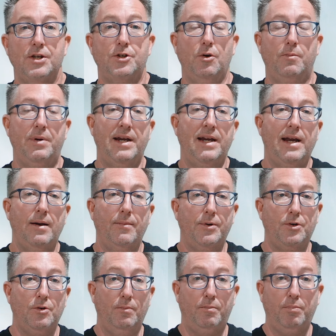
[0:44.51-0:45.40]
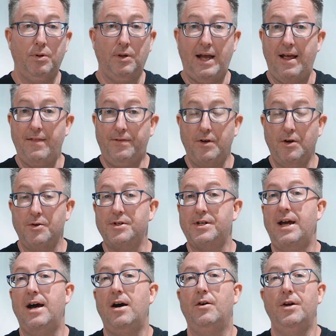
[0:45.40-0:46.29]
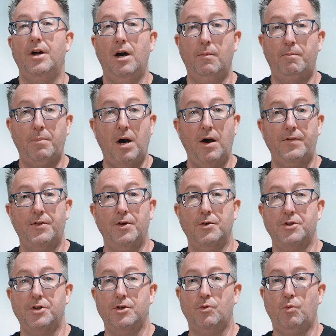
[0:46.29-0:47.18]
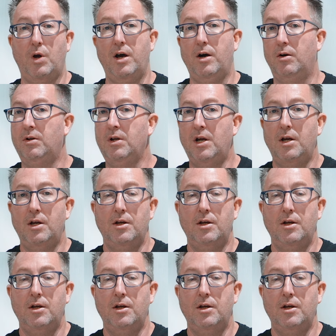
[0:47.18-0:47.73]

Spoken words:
So being able to plant those out, up pot those as well,